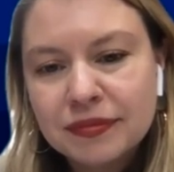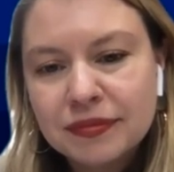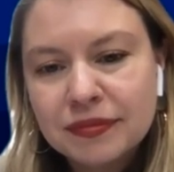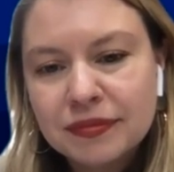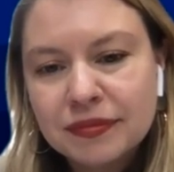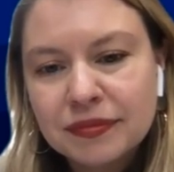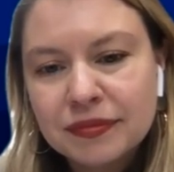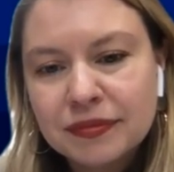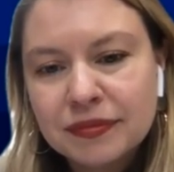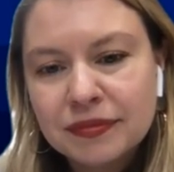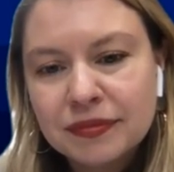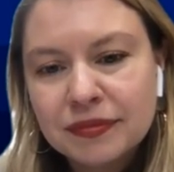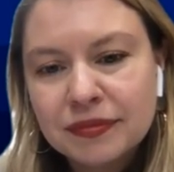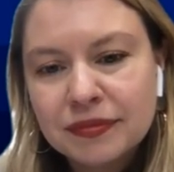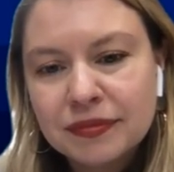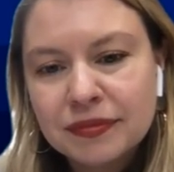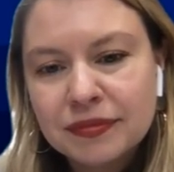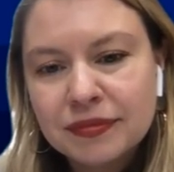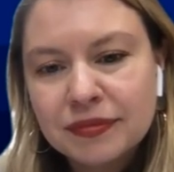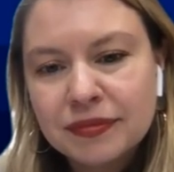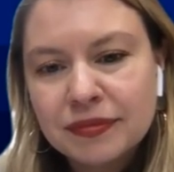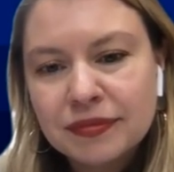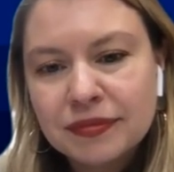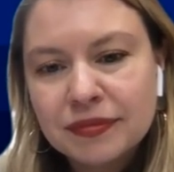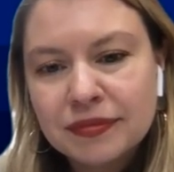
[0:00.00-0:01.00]

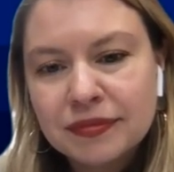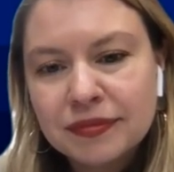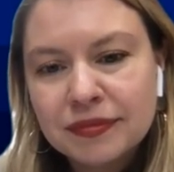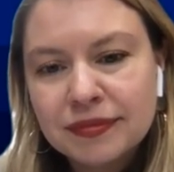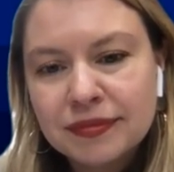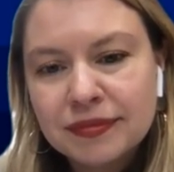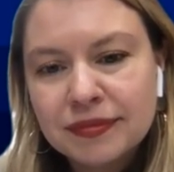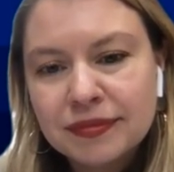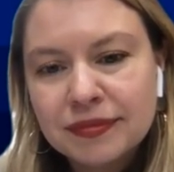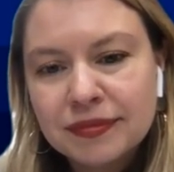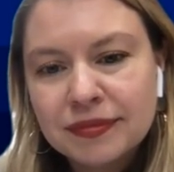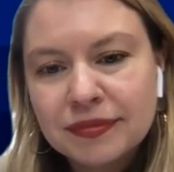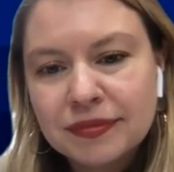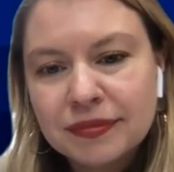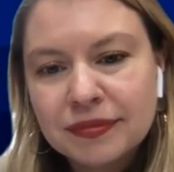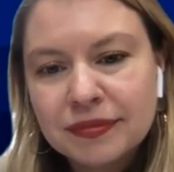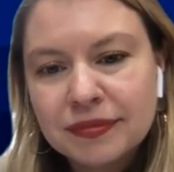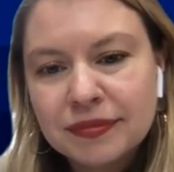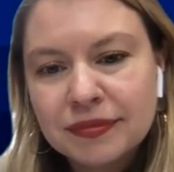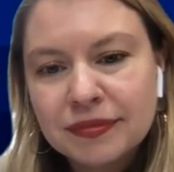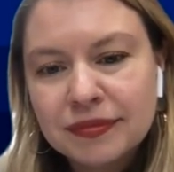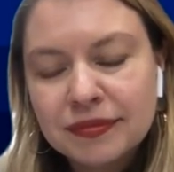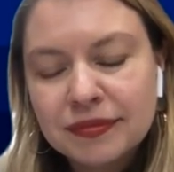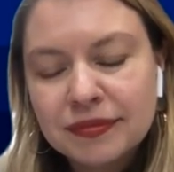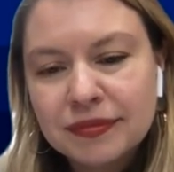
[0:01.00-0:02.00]

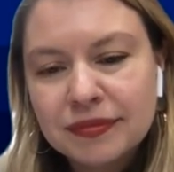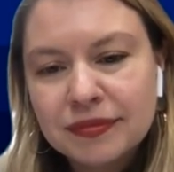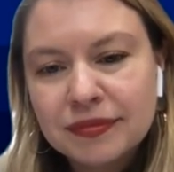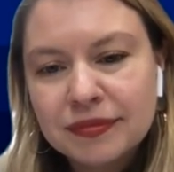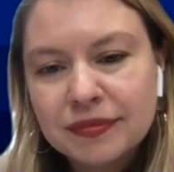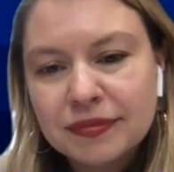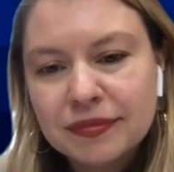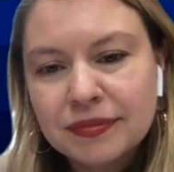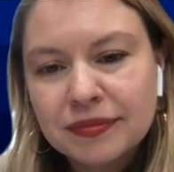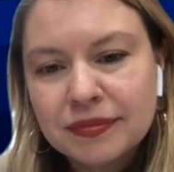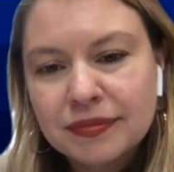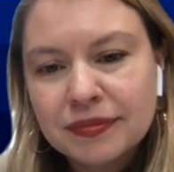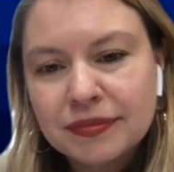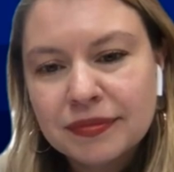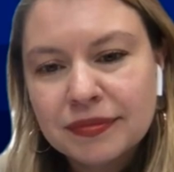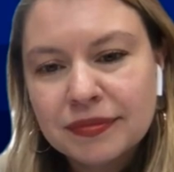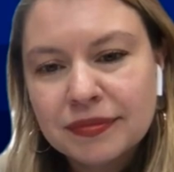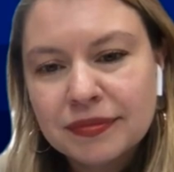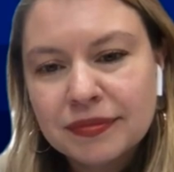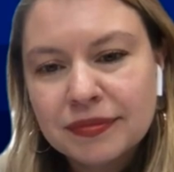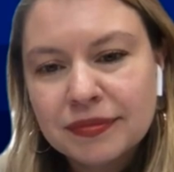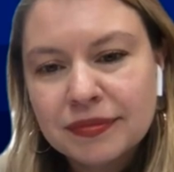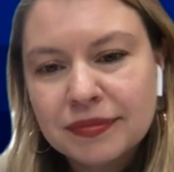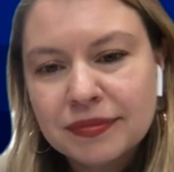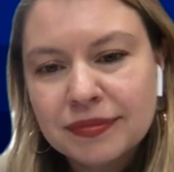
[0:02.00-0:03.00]

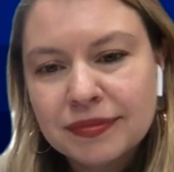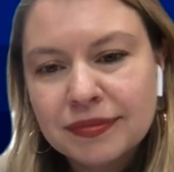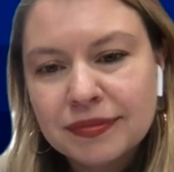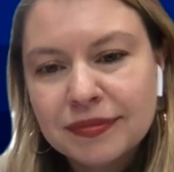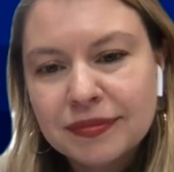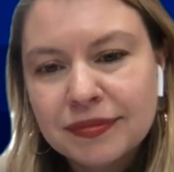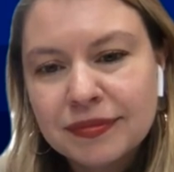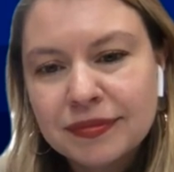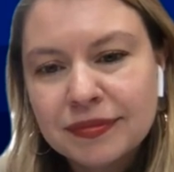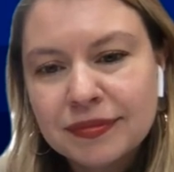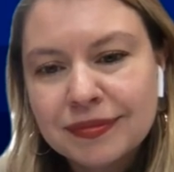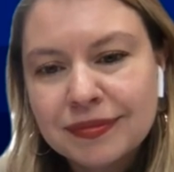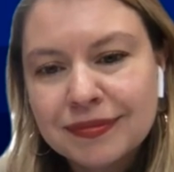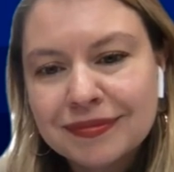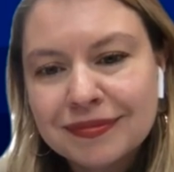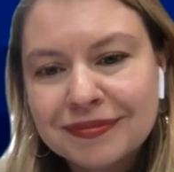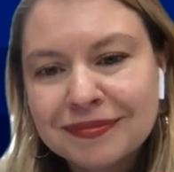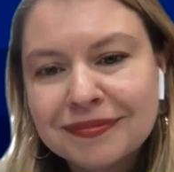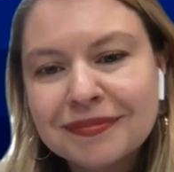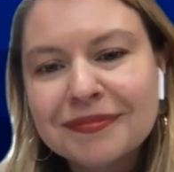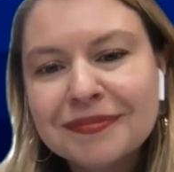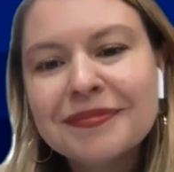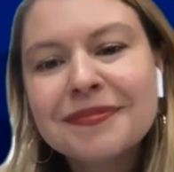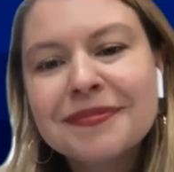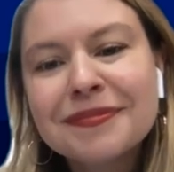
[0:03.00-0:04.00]

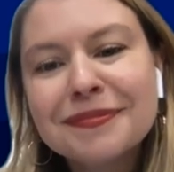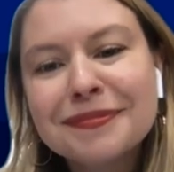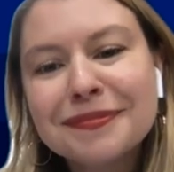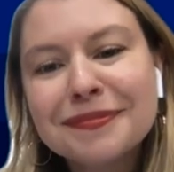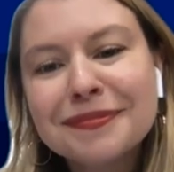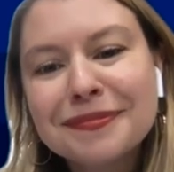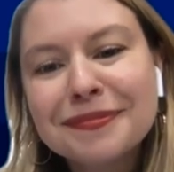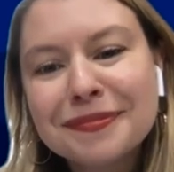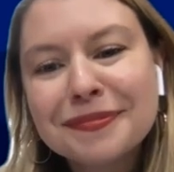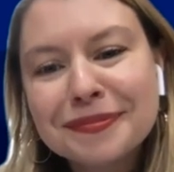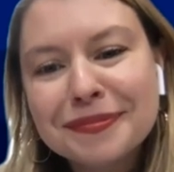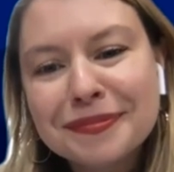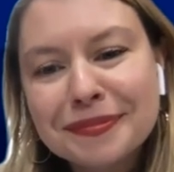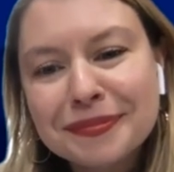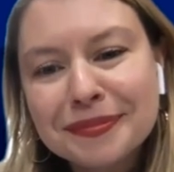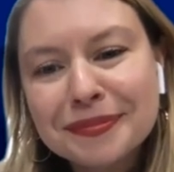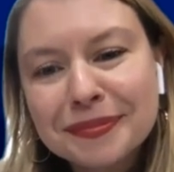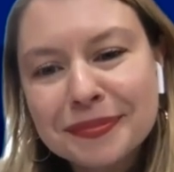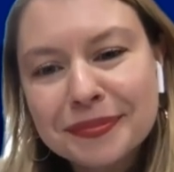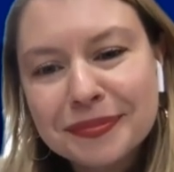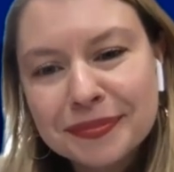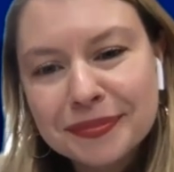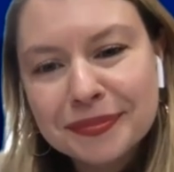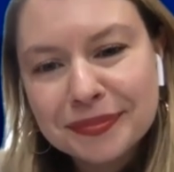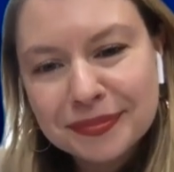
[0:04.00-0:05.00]

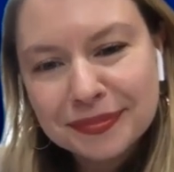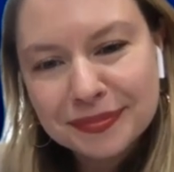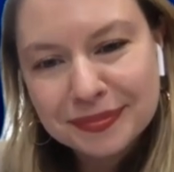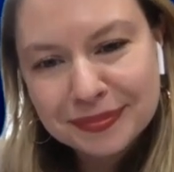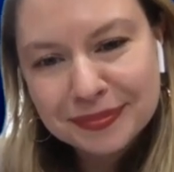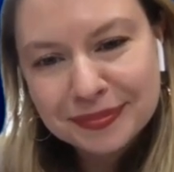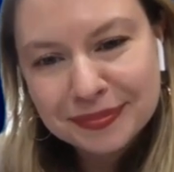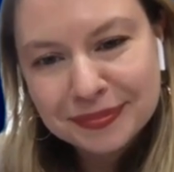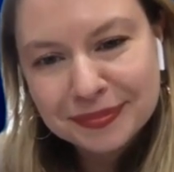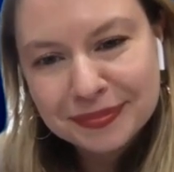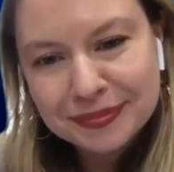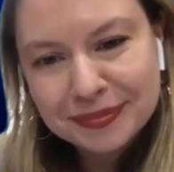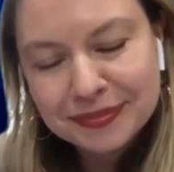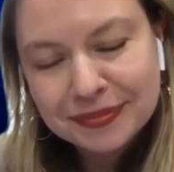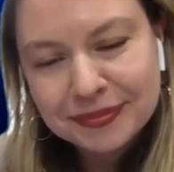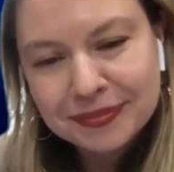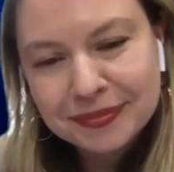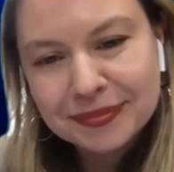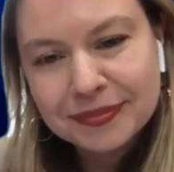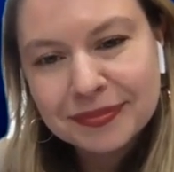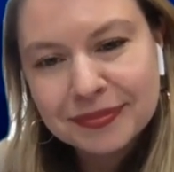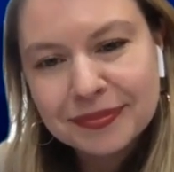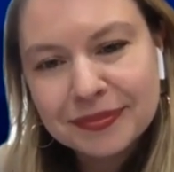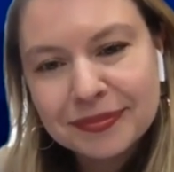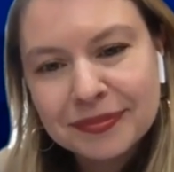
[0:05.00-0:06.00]

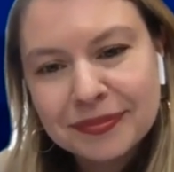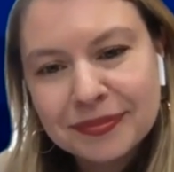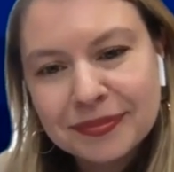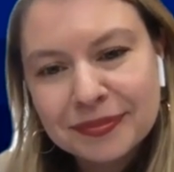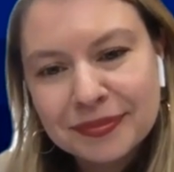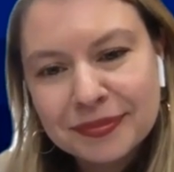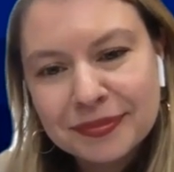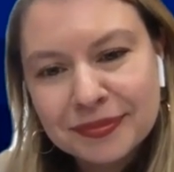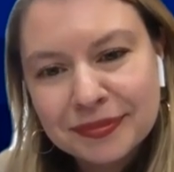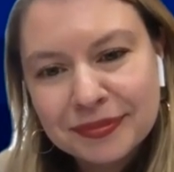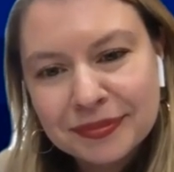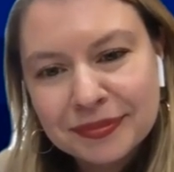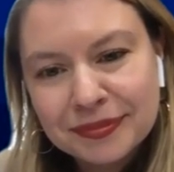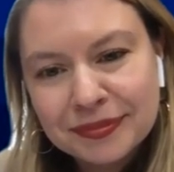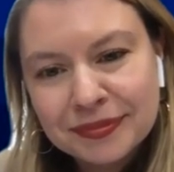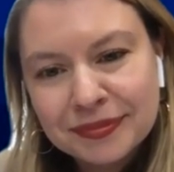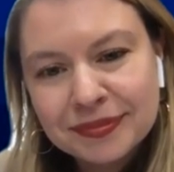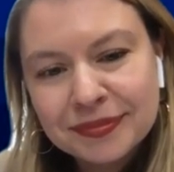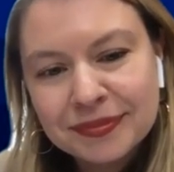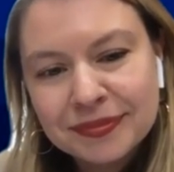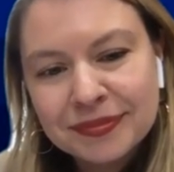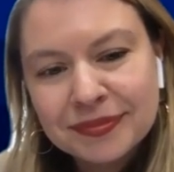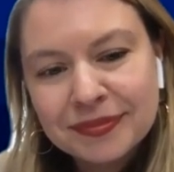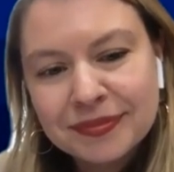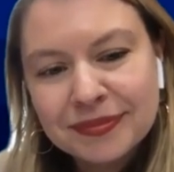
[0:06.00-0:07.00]

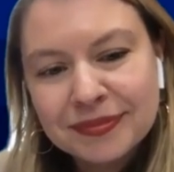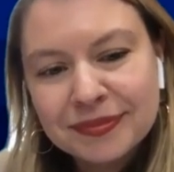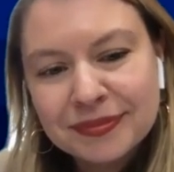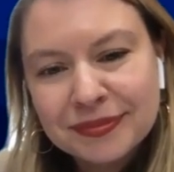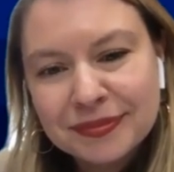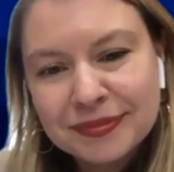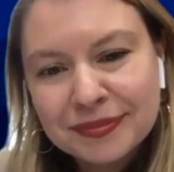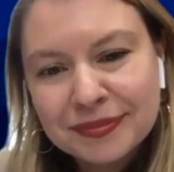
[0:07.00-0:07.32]
(silent)